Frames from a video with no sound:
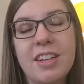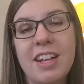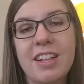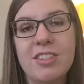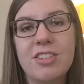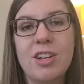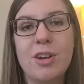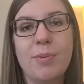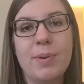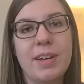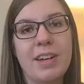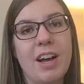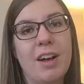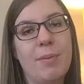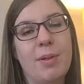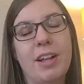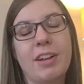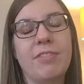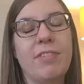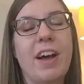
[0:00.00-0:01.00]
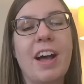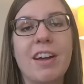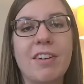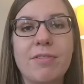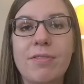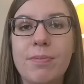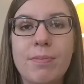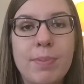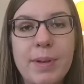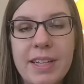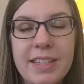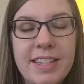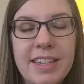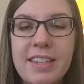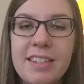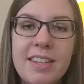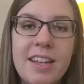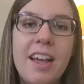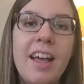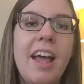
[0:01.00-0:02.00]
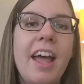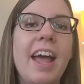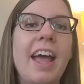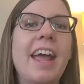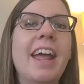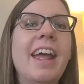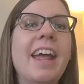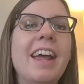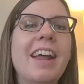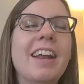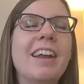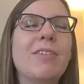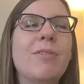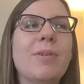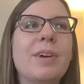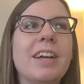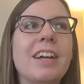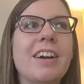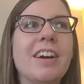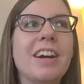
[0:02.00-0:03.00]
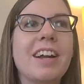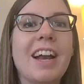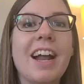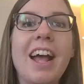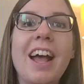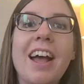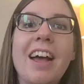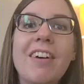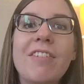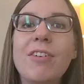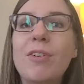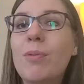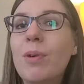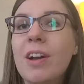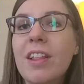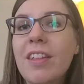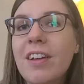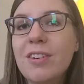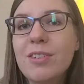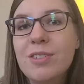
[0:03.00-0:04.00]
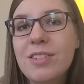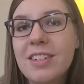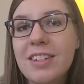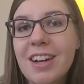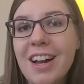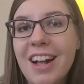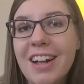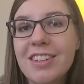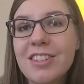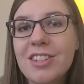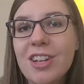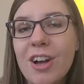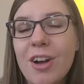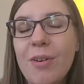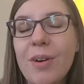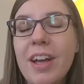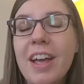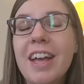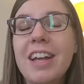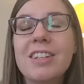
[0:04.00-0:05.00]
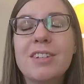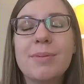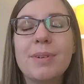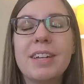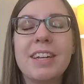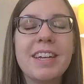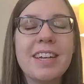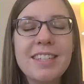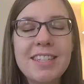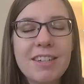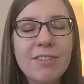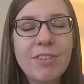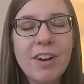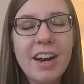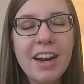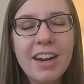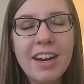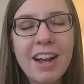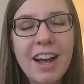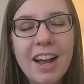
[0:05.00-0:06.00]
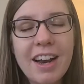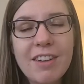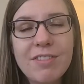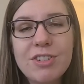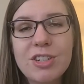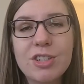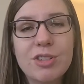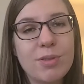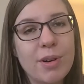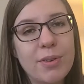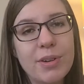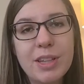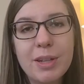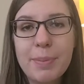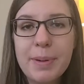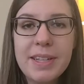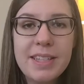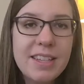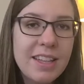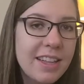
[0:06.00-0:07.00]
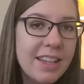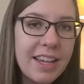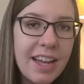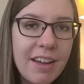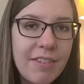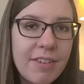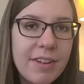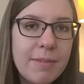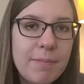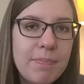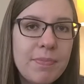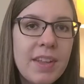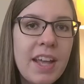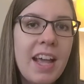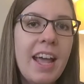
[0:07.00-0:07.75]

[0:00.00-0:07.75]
And so we got like 5 pizzas, and we are going to have one of those tonight. So it's gonna be an easy Friday night of just throwing the pizza in the oven.